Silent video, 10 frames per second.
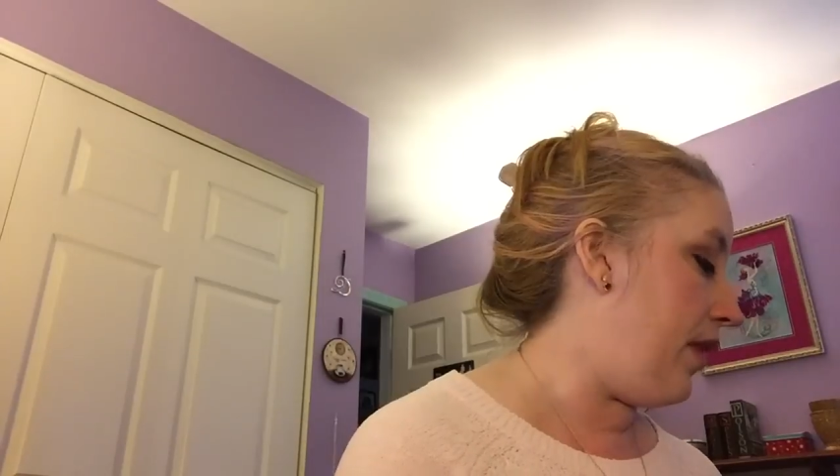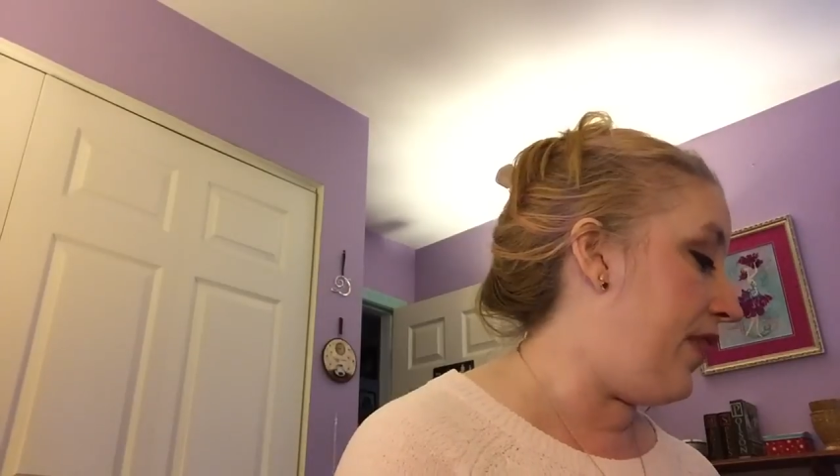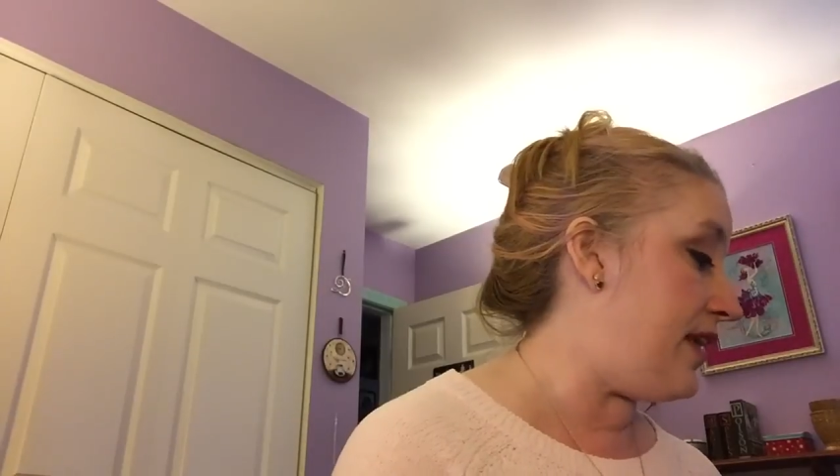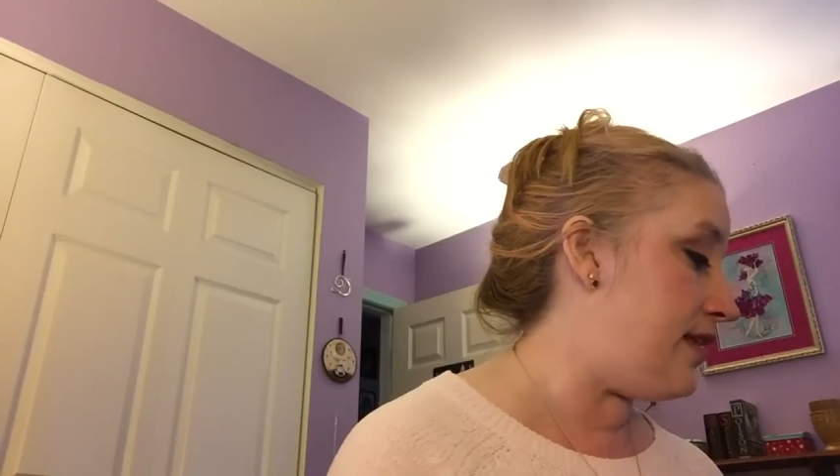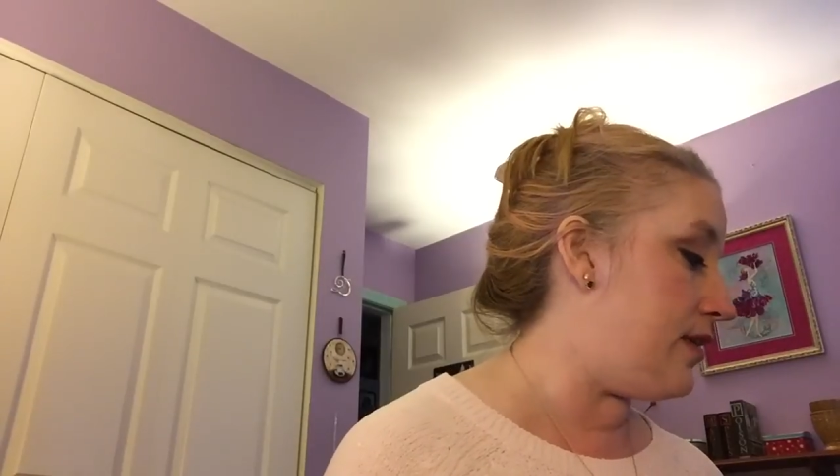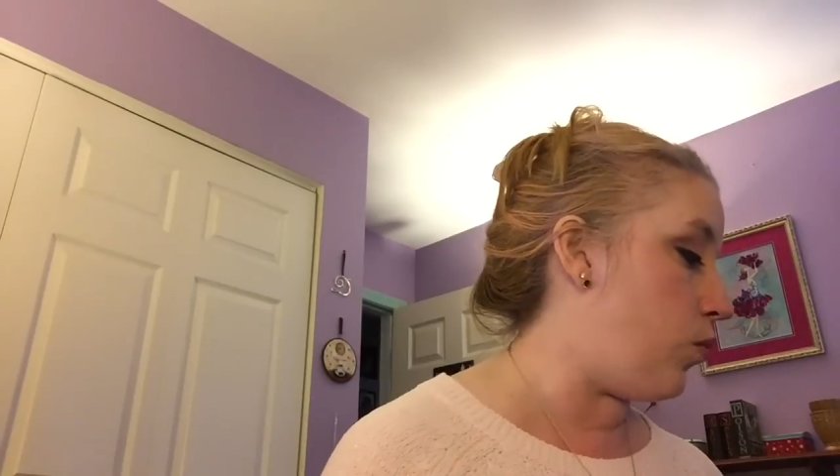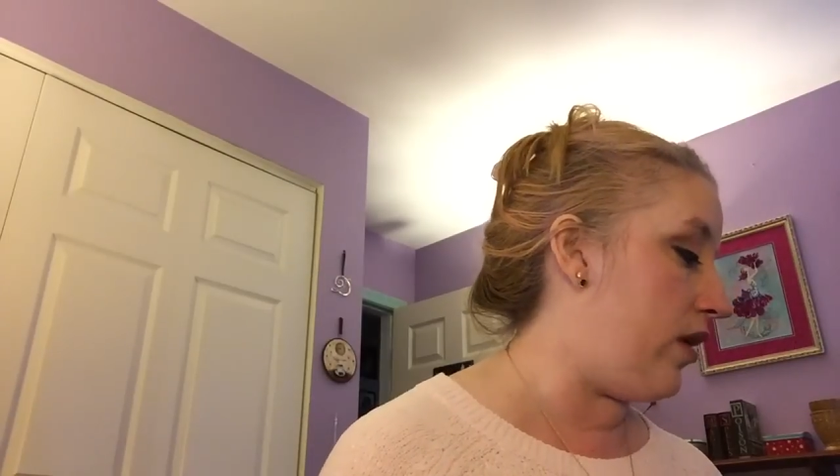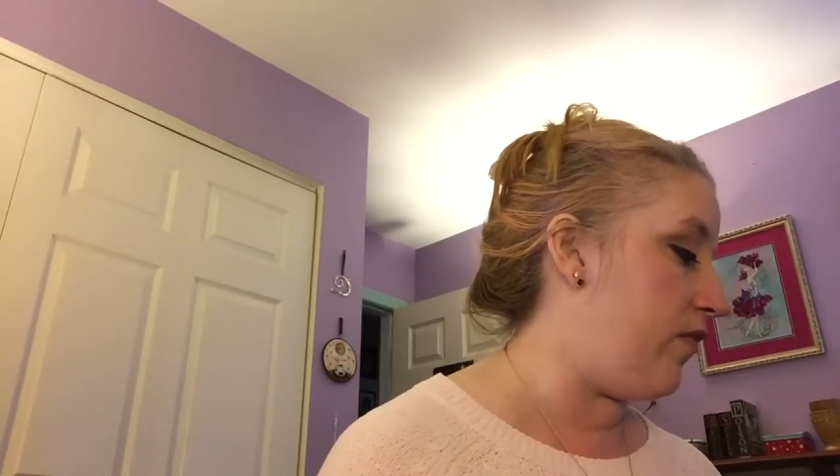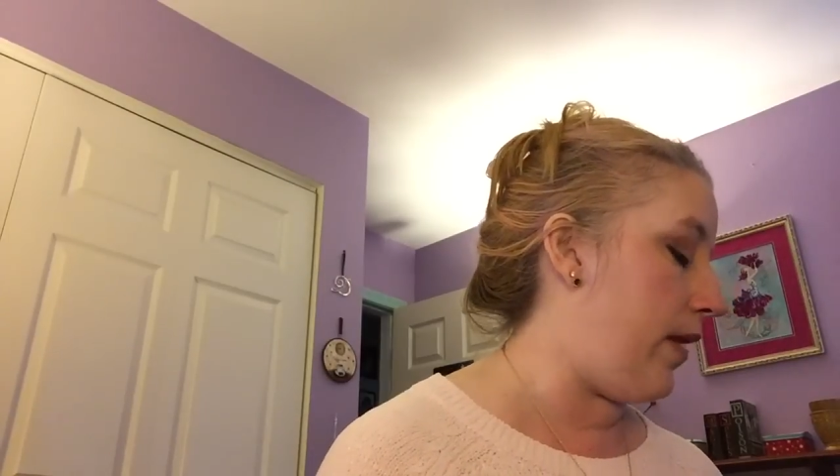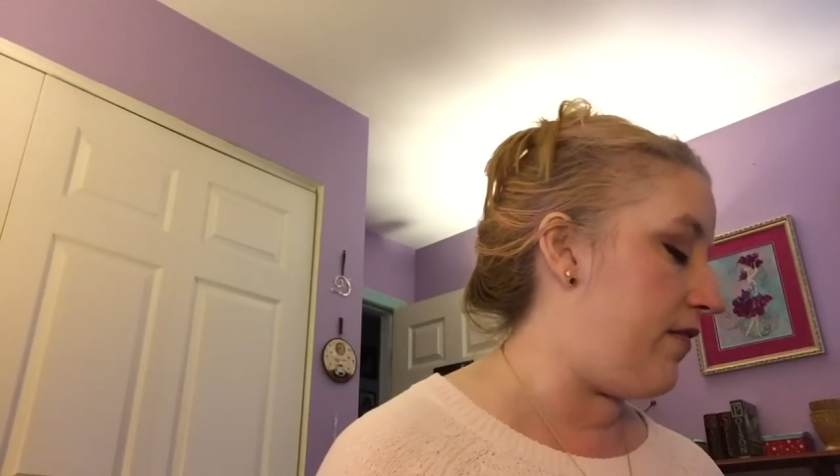this is
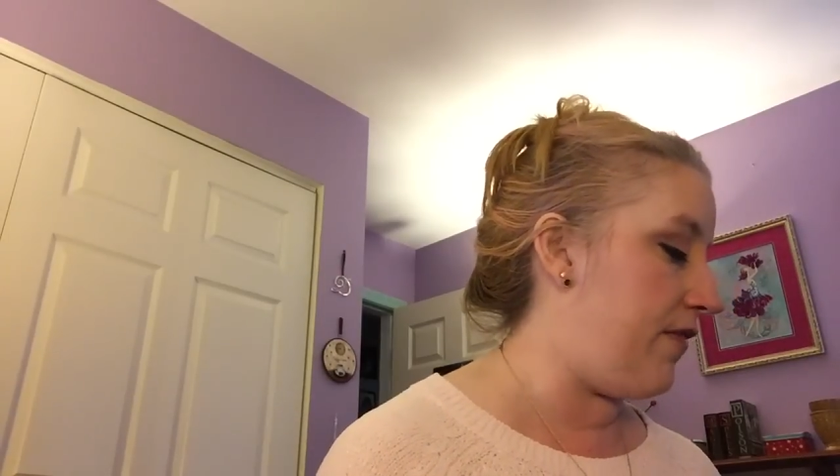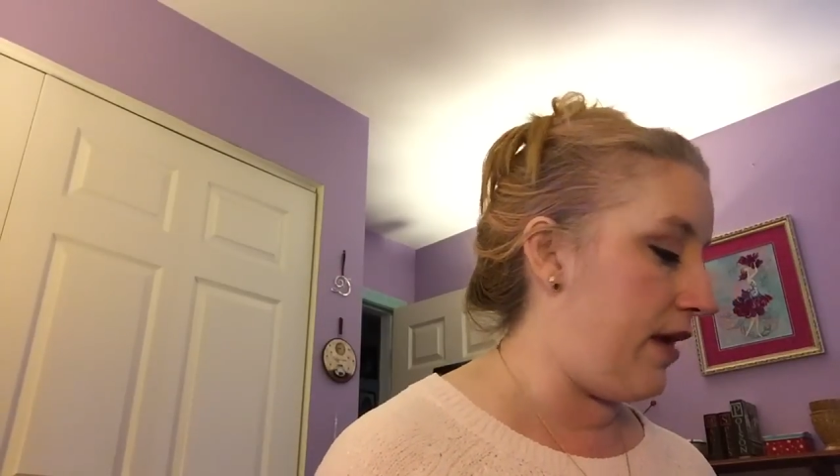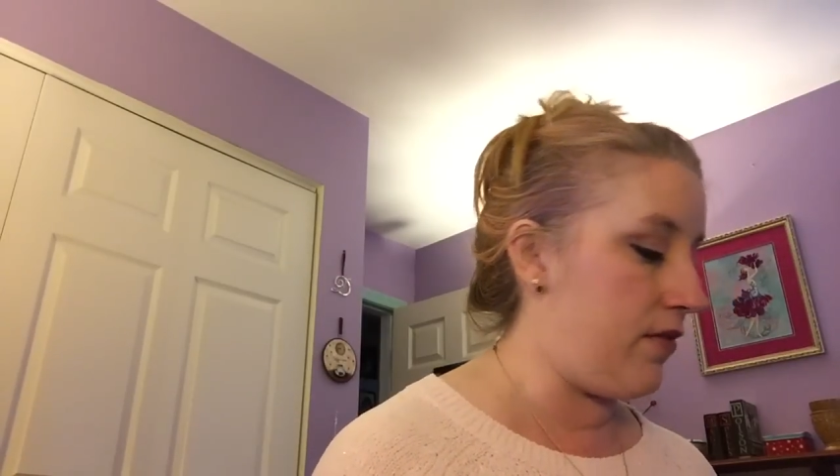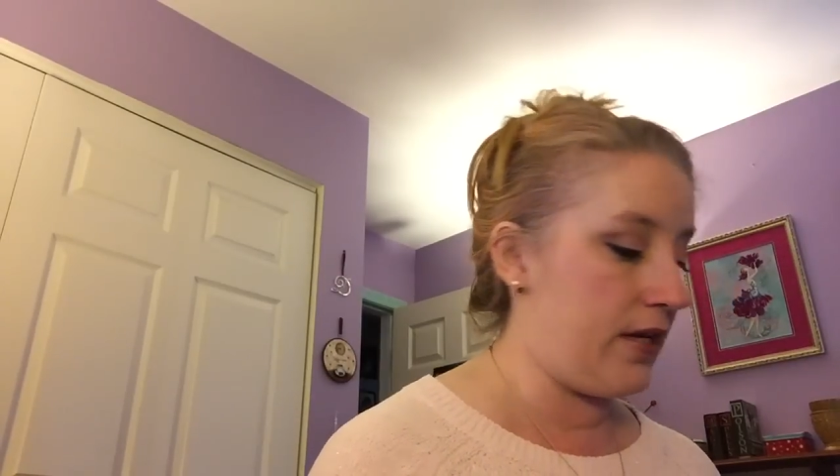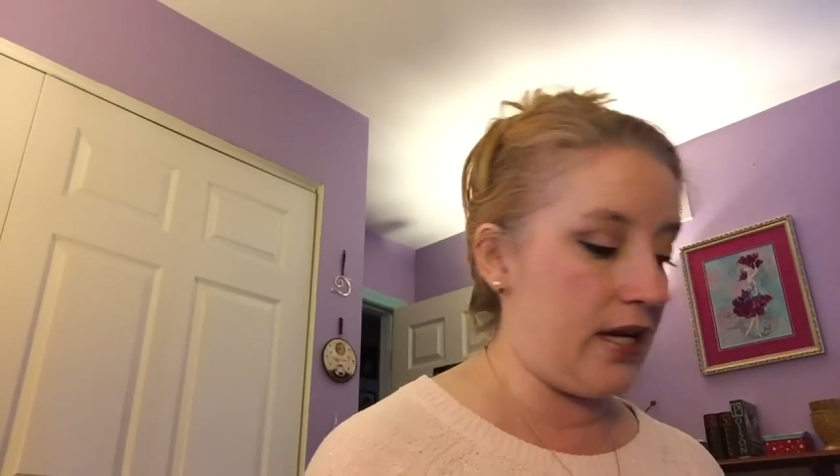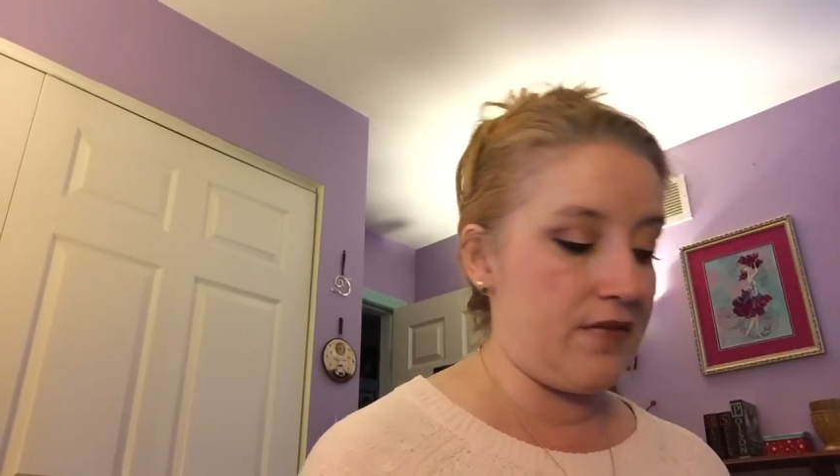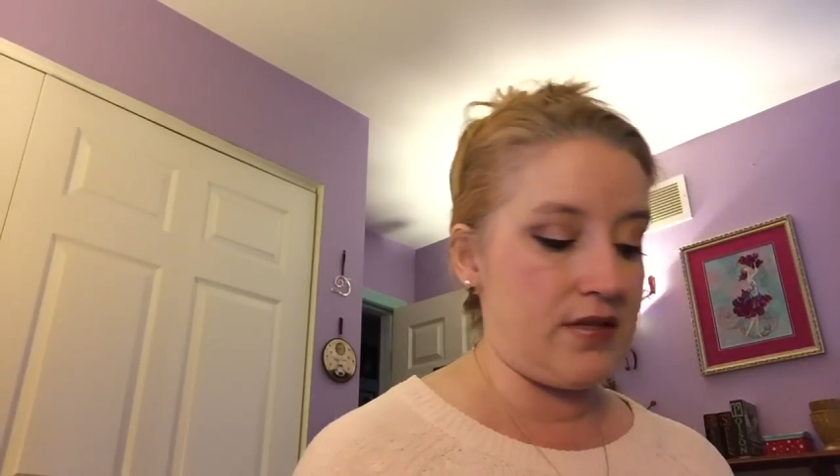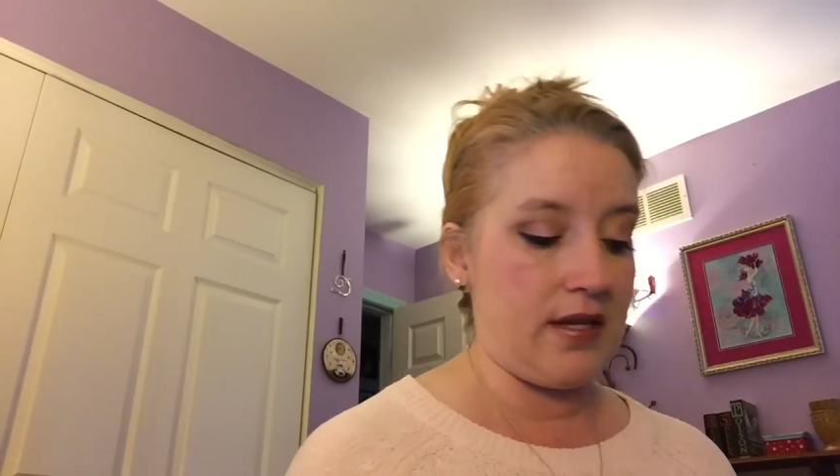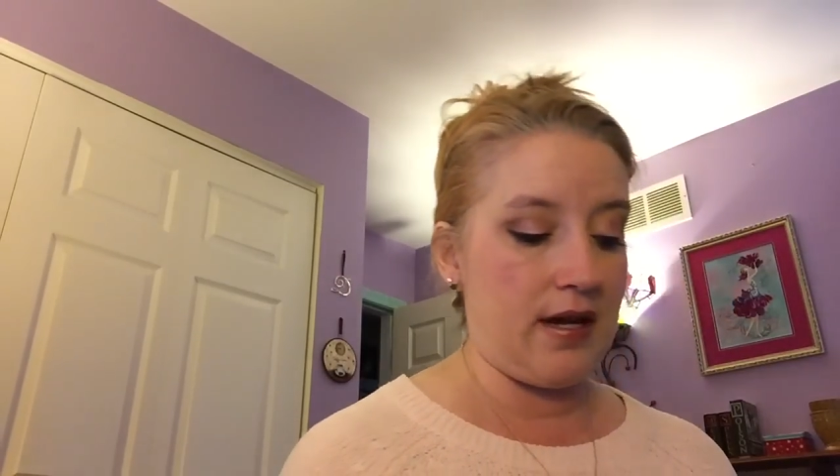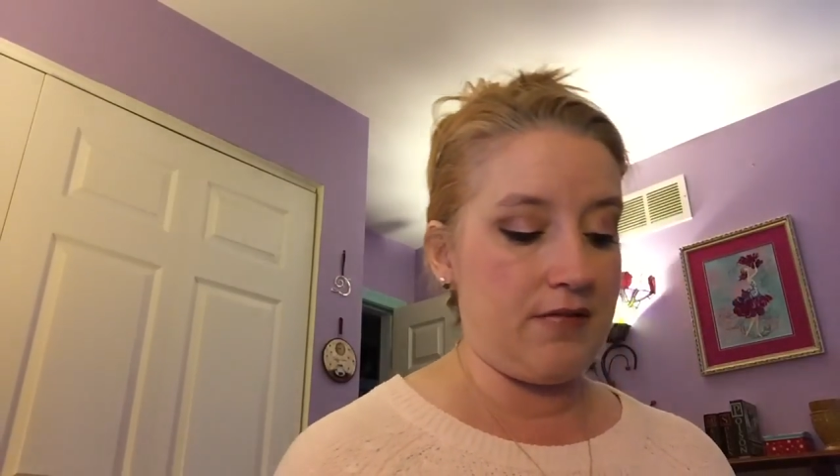one of my favorite
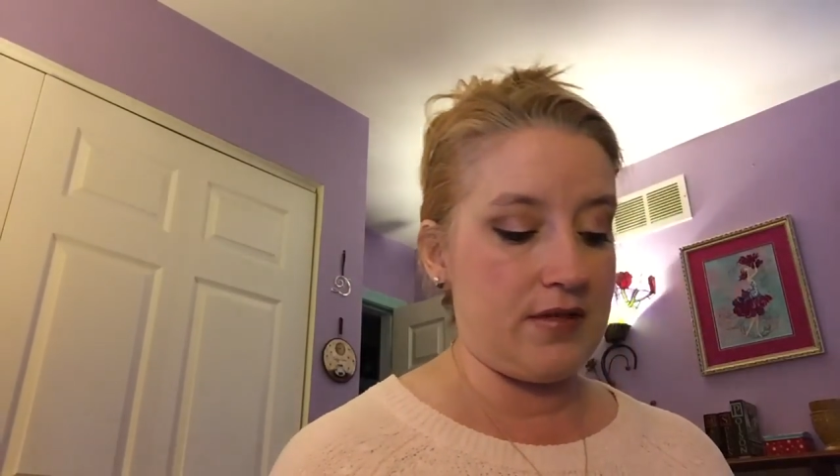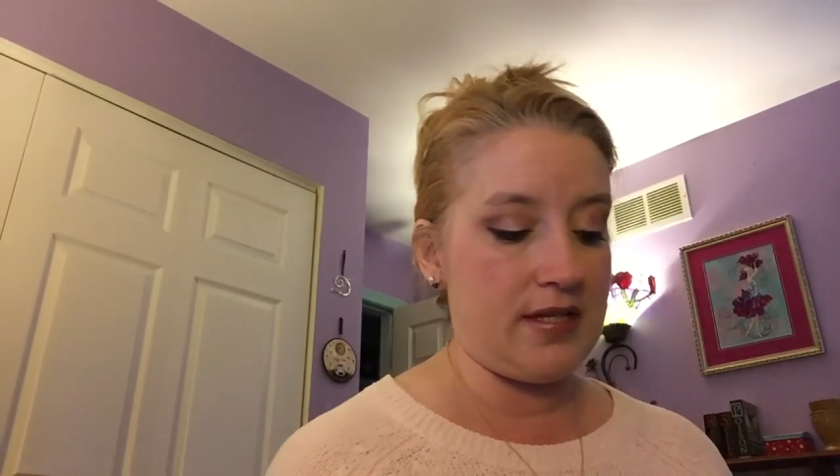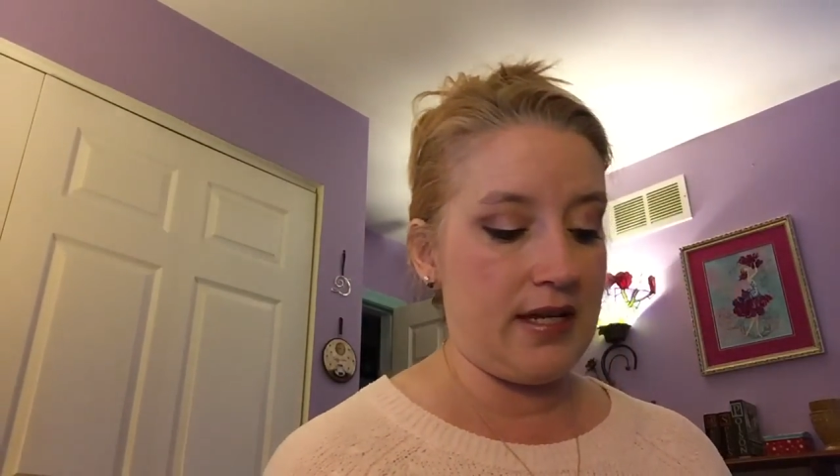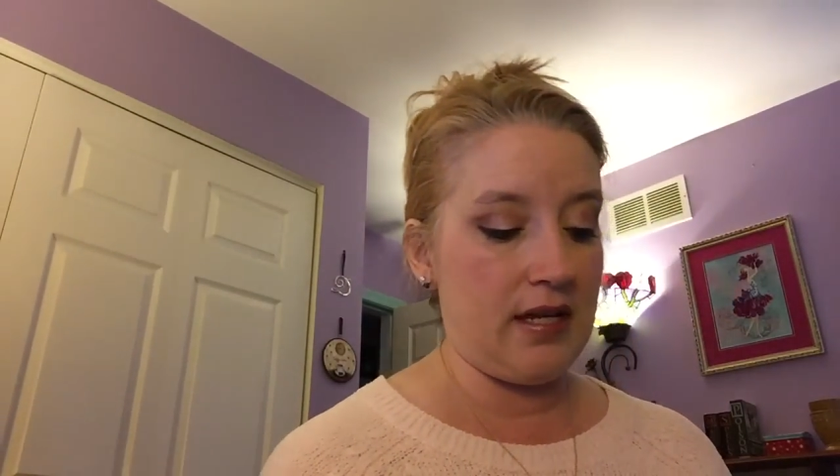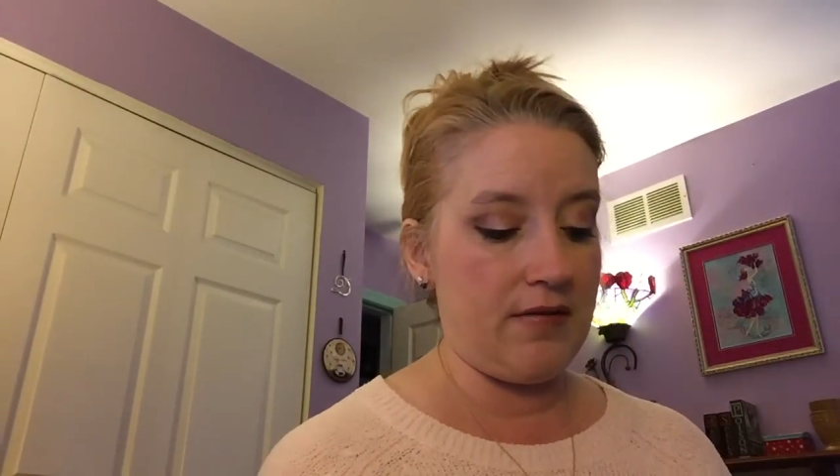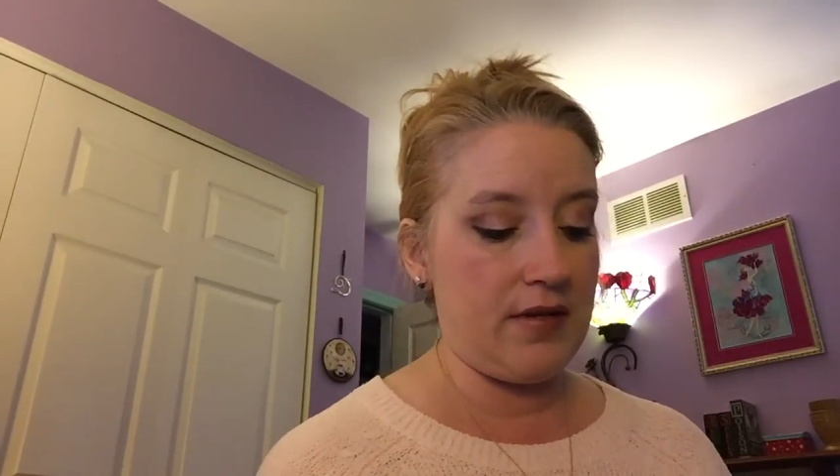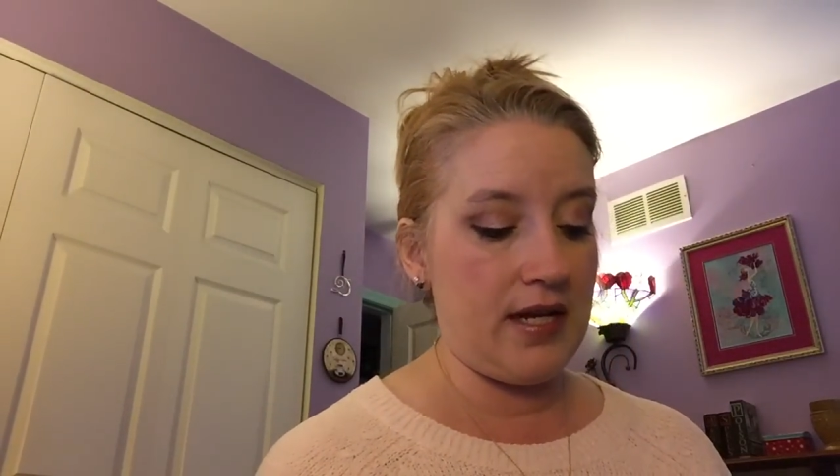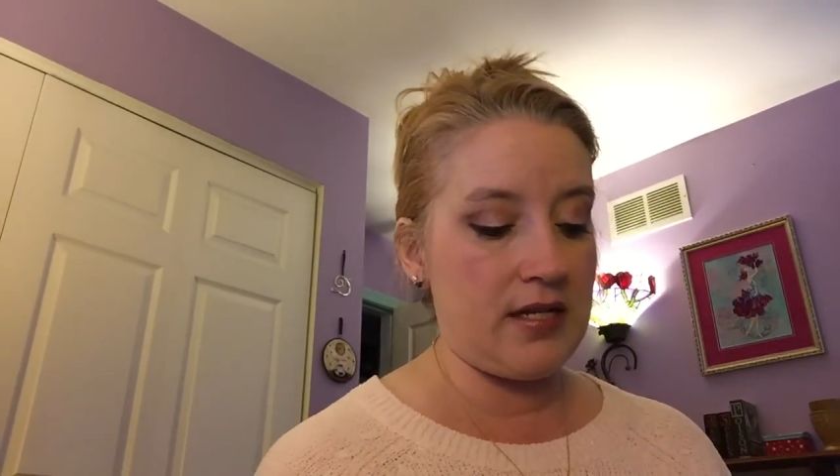gifts that I've received.